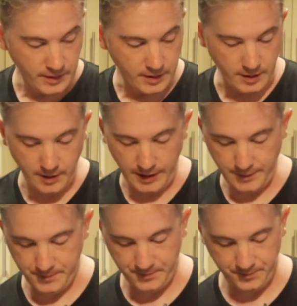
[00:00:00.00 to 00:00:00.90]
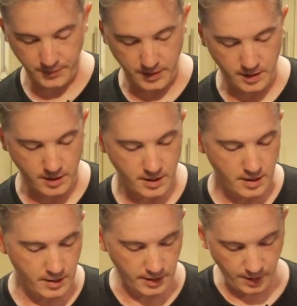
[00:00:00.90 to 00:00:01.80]
All right,
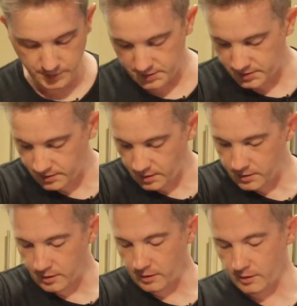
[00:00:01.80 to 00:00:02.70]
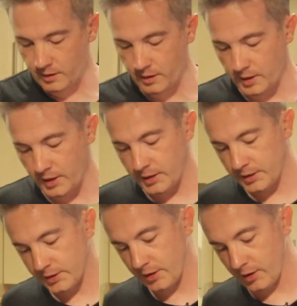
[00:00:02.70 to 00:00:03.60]
now with the starter,
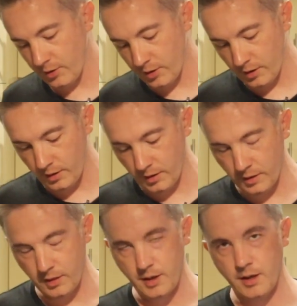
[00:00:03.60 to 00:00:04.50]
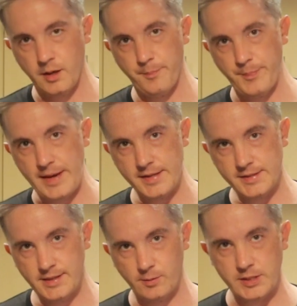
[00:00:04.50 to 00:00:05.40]
so the baking
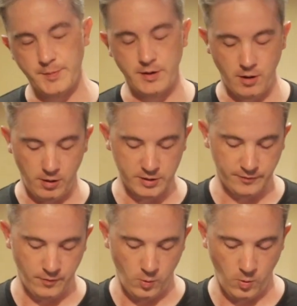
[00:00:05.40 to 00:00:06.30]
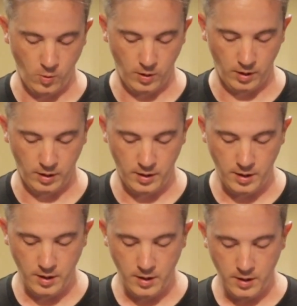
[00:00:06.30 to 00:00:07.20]
steel recipe calls for
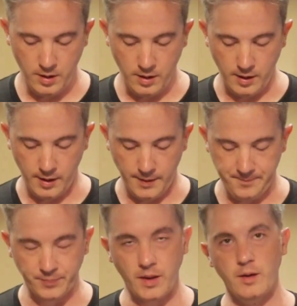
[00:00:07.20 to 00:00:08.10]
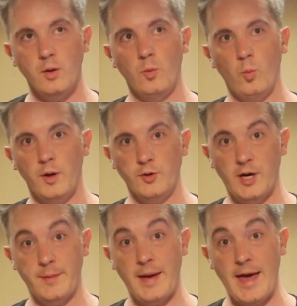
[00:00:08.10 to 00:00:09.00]
1
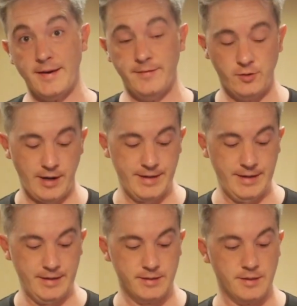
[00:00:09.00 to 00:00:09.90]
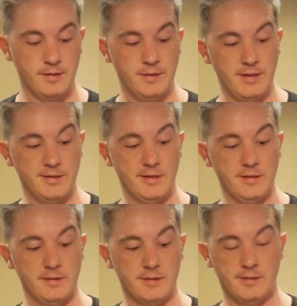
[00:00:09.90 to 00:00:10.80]
gram active dry yeast. This
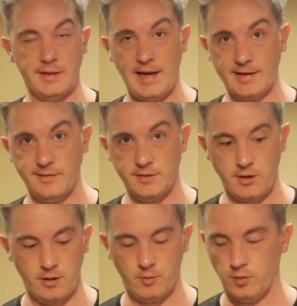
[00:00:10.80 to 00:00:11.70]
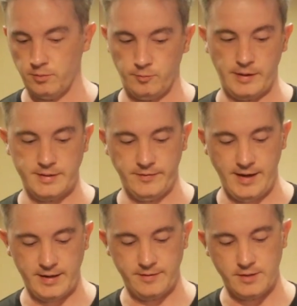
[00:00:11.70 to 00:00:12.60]
is an active starter, or relatively
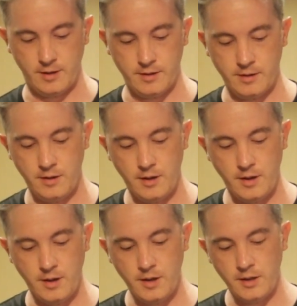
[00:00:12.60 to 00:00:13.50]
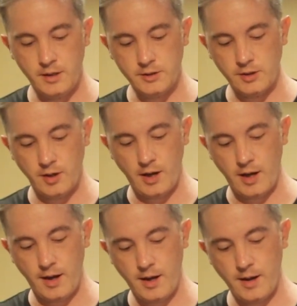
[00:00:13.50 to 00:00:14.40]
active starter. So
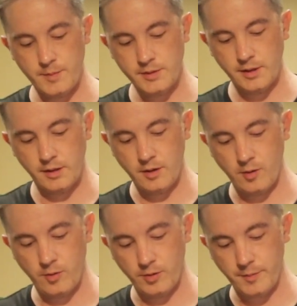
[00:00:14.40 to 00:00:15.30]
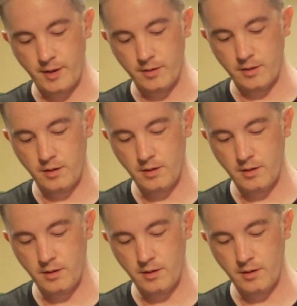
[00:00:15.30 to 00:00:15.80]
I'm just gonna go with about